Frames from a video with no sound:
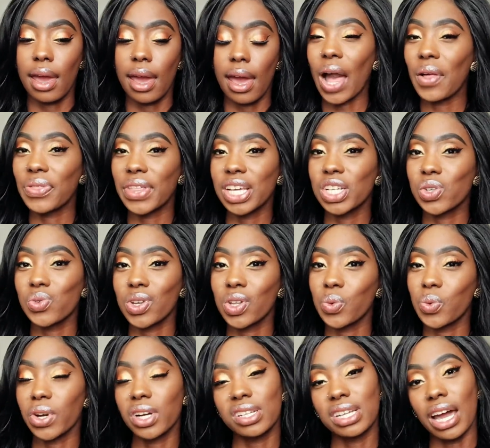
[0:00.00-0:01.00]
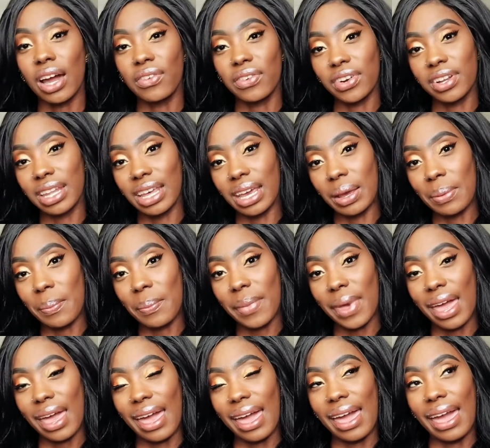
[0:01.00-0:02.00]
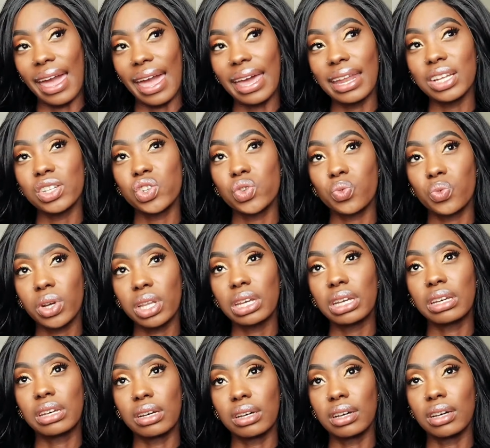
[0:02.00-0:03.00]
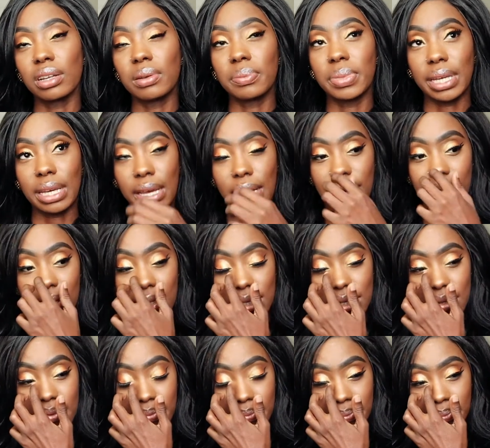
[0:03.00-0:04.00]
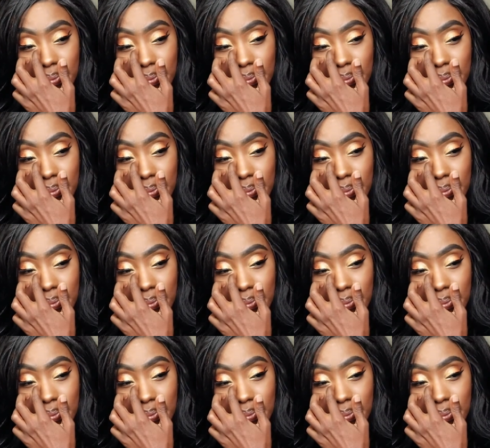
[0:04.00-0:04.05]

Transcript: How things really worked out for them. And it's really good because